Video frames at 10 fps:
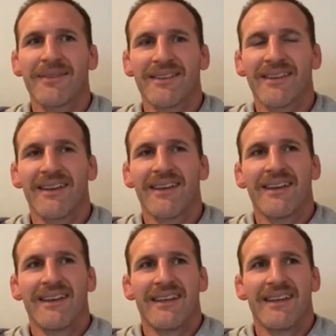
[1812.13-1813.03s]
And,
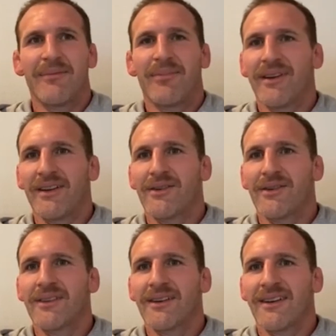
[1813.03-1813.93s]
yeah, pretty
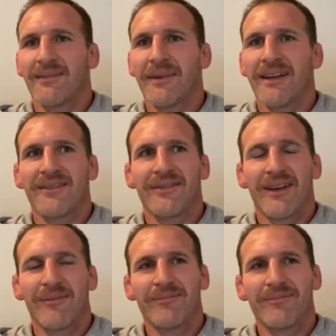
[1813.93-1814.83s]
cool, the kind of amount of,
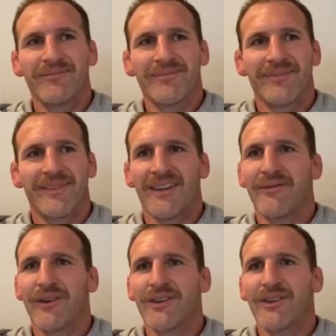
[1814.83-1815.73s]

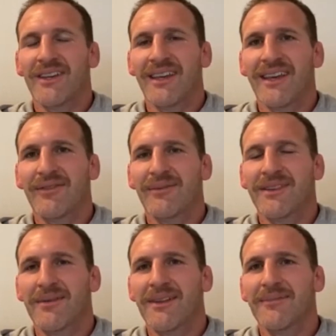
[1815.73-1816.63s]
footage you can get from
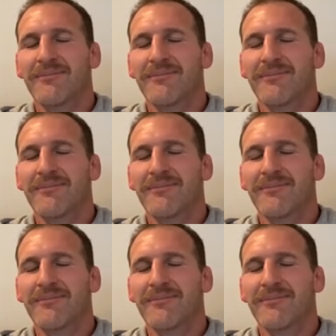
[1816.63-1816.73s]
some of them.